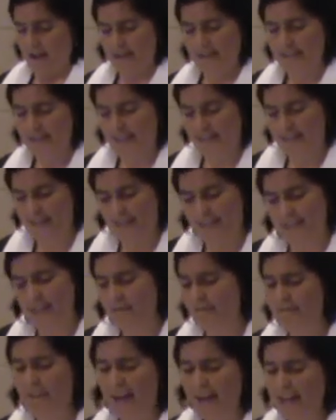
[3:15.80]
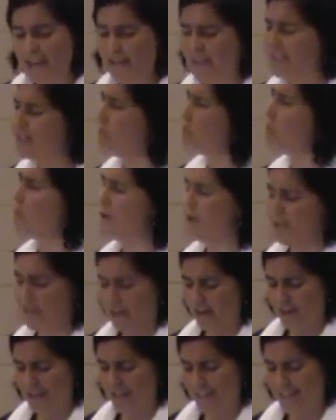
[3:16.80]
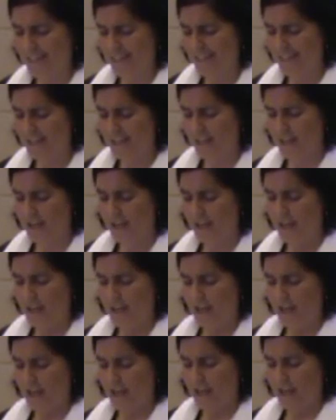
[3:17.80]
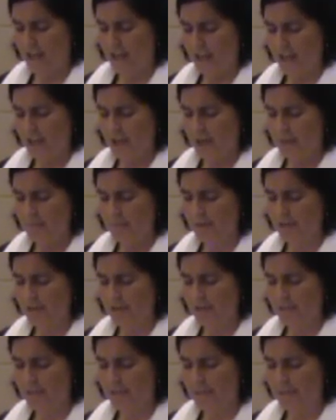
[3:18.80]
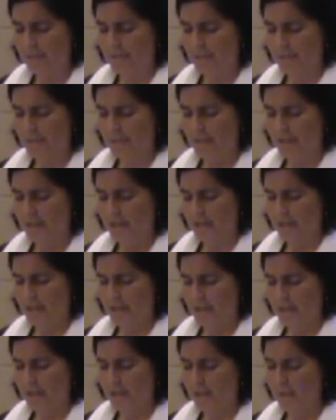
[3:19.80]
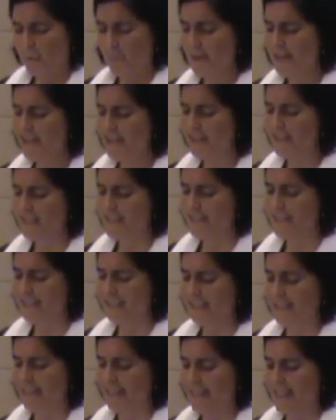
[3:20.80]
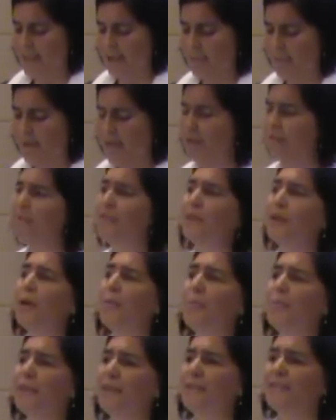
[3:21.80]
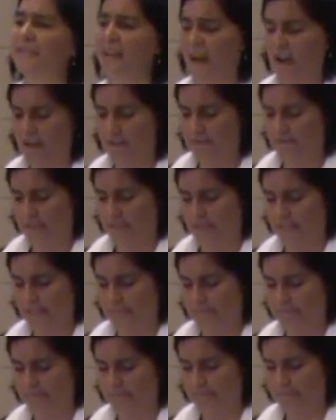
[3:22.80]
Isaac said, "The fire and the wood are here, but where is the lamb for a burnt offering?"